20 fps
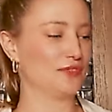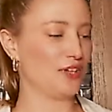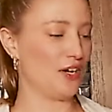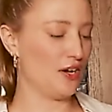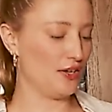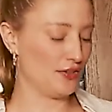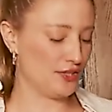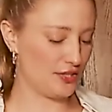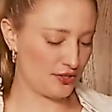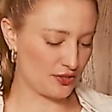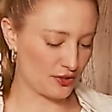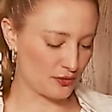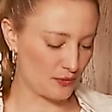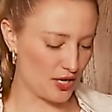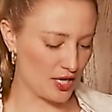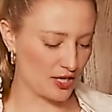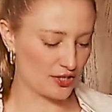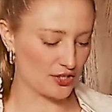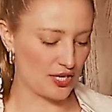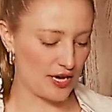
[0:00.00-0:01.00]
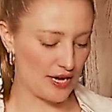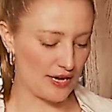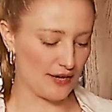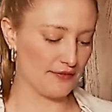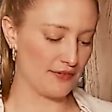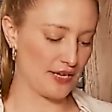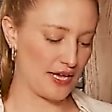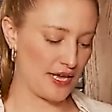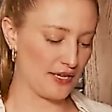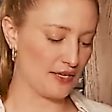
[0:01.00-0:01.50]
All this squash
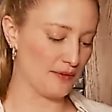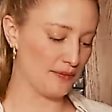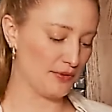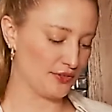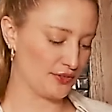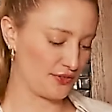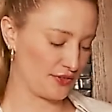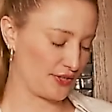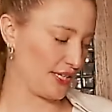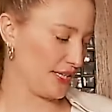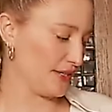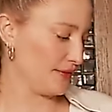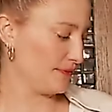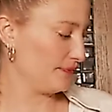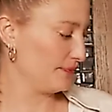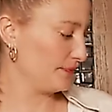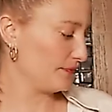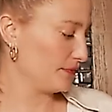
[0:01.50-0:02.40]
have edible skin,